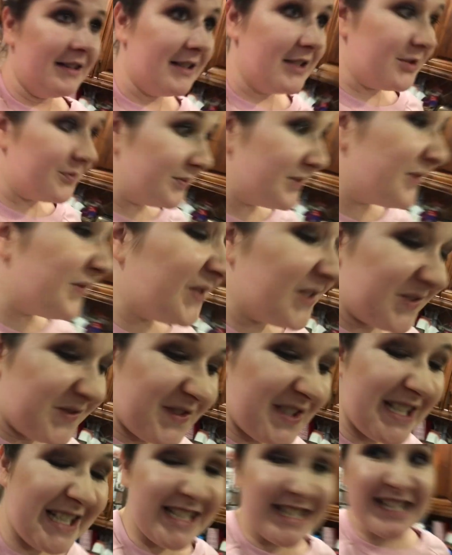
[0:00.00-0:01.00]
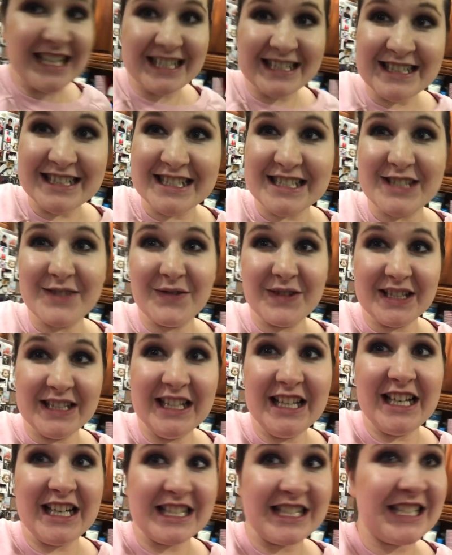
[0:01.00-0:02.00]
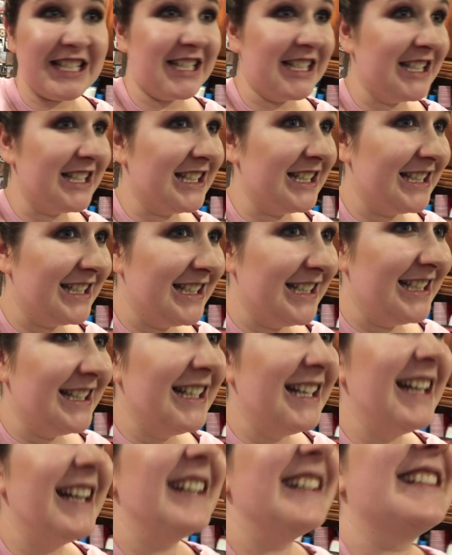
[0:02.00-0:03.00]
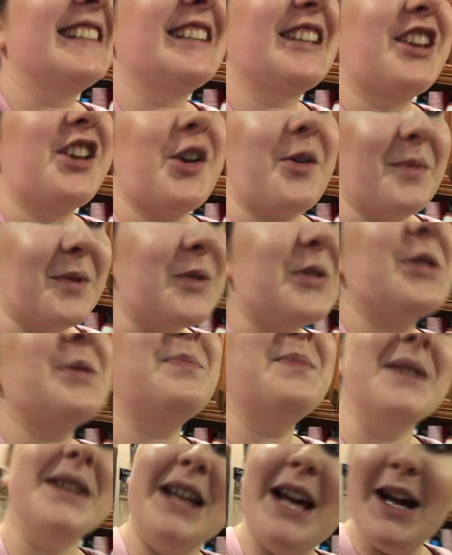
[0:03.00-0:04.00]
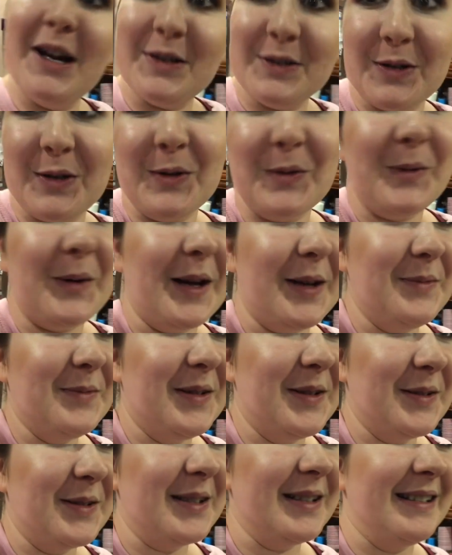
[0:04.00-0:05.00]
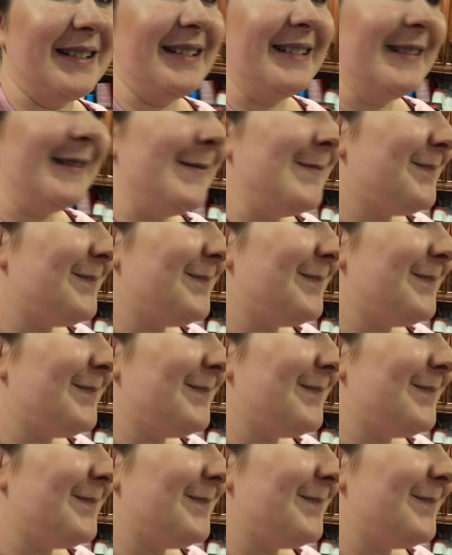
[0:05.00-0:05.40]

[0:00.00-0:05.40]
This was $15 for the lot. She almost spit out her white mocha.